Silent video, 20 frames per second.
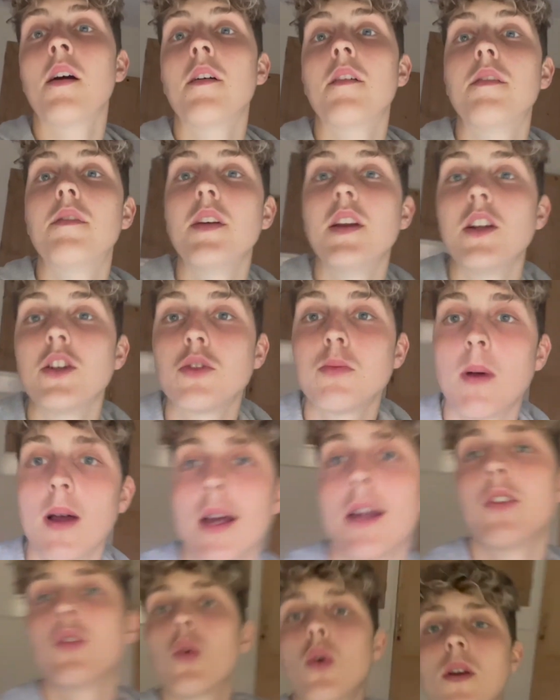Finish
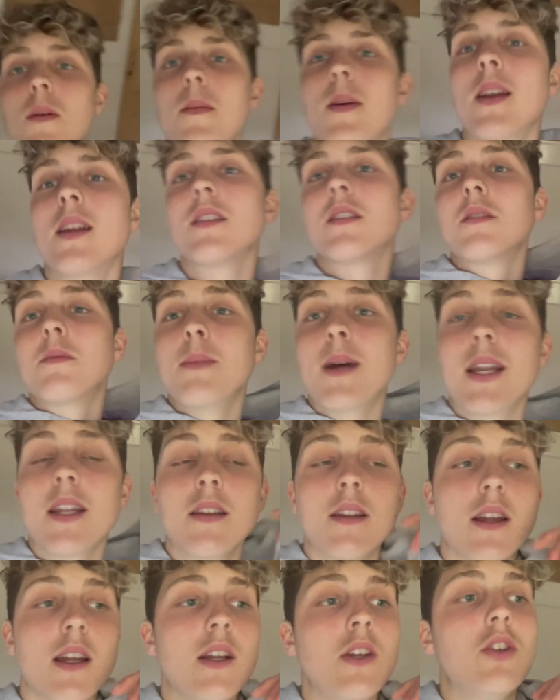my 20 minutes of
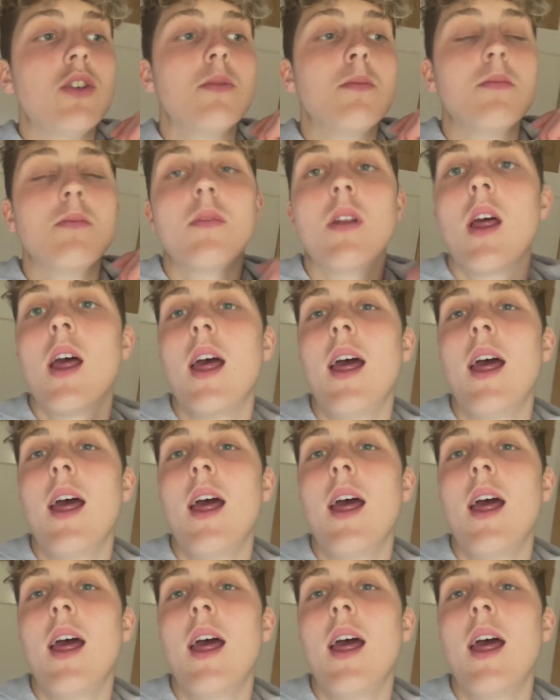meditation,